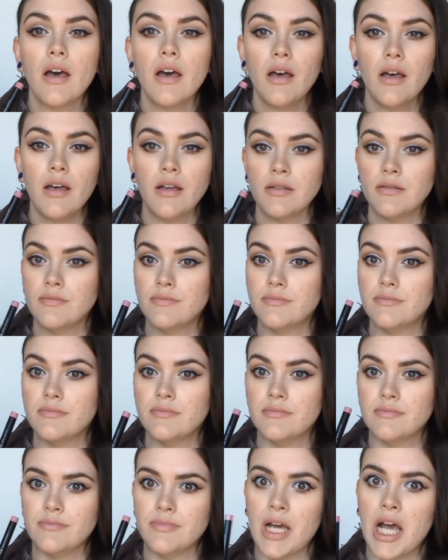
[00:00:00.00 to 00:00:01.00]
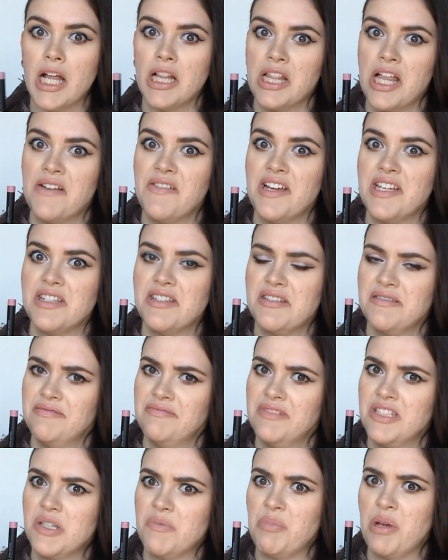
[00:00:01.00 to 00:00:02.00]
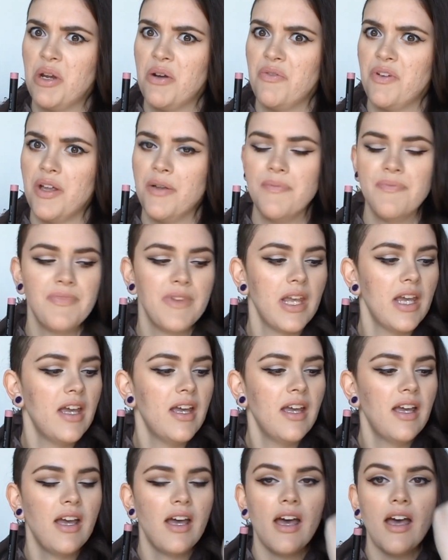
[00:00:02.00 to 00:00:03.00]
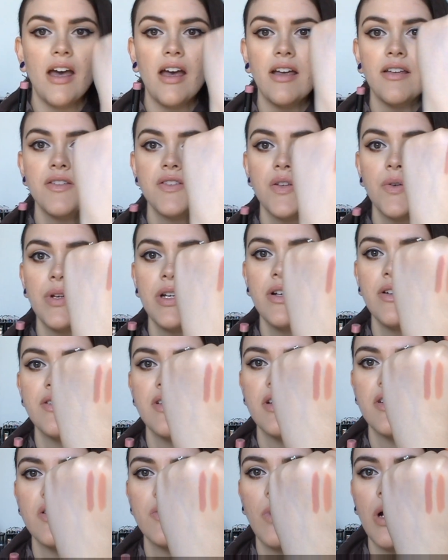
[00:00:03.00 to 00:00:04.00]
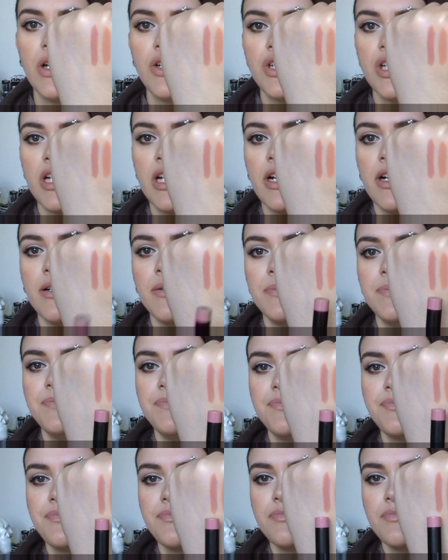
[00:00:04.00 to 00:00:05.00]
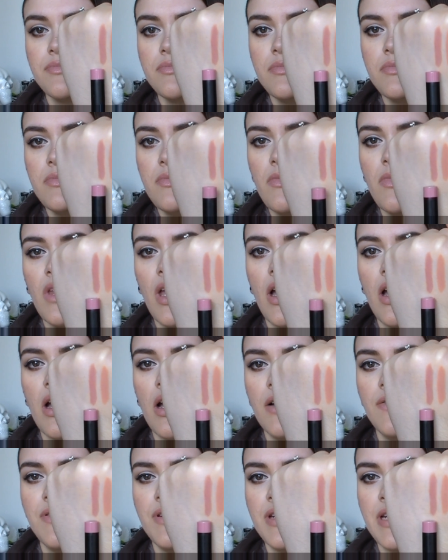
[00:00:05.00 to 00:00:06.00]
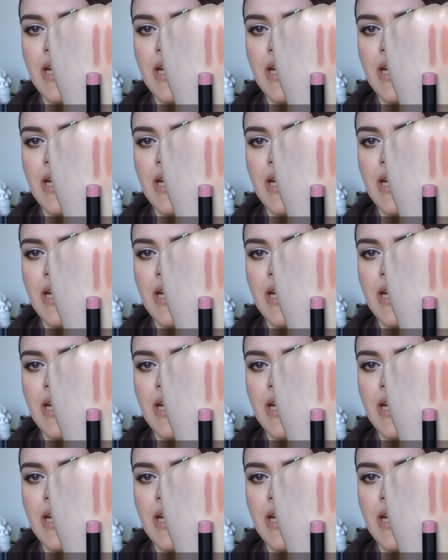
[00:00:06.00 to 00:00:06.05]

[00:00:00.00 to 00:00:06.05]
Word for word: Ugh, I love it. It's beautiful. Uh, so here's a swatch here of